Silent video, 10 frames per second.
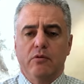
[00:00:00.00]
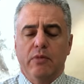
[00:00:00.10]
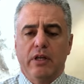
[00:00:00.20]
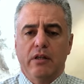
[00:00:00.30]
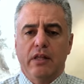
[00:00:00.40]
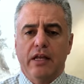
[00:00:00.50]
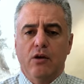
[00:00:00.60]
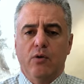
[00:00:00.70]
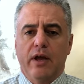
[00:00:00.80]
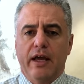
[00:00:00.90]
I mean, they
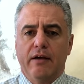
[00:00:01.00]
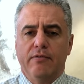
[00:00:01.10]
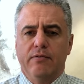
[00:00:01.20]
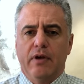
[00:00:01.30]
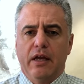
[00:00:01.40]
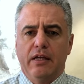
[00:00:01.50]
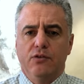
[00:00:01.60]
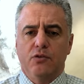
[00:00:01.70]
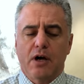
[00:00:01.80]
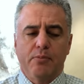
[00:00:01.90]
don't have a
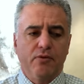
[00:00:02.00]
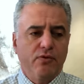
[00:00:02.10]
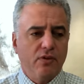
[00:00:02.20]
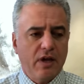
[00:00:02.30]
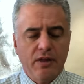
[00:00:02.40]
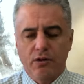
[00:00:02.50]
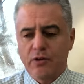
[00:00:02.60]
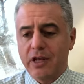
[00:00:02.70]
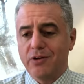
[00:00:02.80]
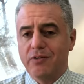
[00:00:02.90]
drop of
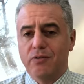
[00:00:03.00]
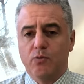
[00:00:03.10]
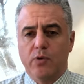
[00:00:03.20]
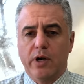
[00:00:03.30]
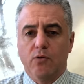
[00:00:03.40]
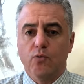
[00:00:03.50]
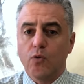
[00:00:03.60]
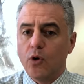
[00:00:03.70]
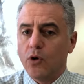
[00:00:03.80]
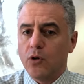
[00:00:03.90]
leather. They don't even wear
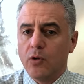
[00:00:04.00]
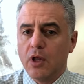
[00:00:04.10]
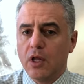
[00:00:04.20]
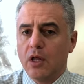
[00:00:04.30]
wool.